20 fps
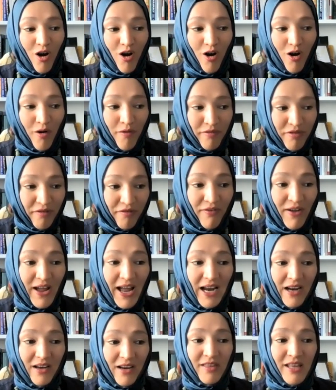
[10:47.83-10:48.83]
of the
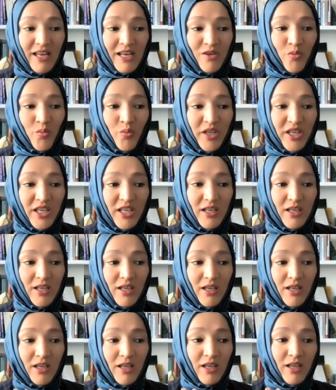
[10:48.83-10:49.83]
fact that we
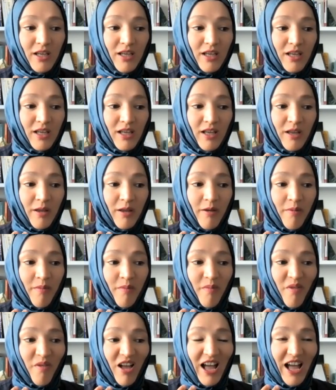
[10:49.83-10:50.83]

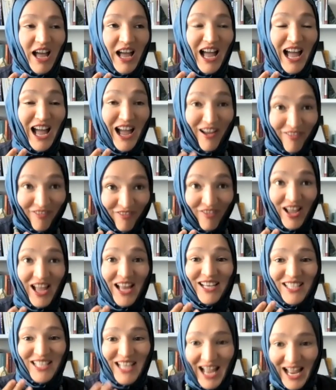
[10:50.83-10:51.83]
have
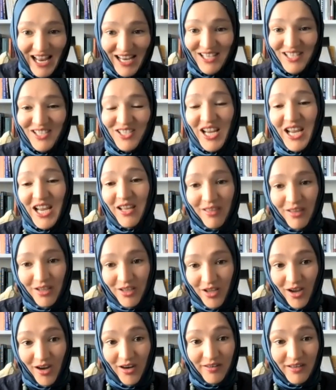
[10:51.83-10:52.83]
and can take the
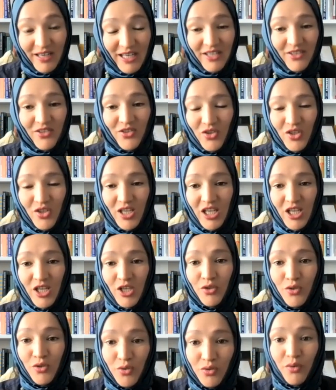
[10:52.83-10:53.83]
courage
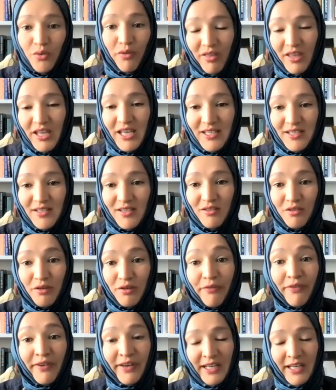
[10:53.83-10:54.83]
to do things
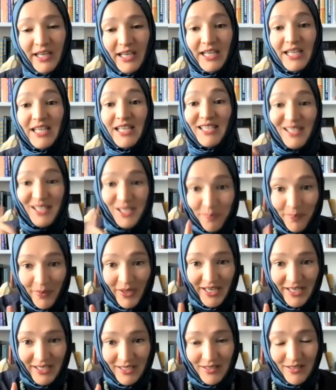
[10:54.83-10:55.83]
differently
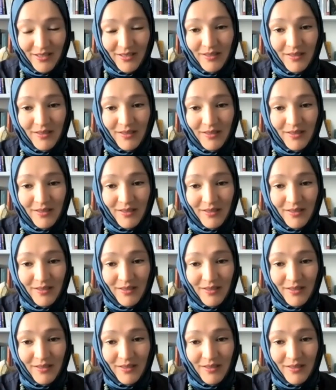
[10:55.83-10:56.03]
despite.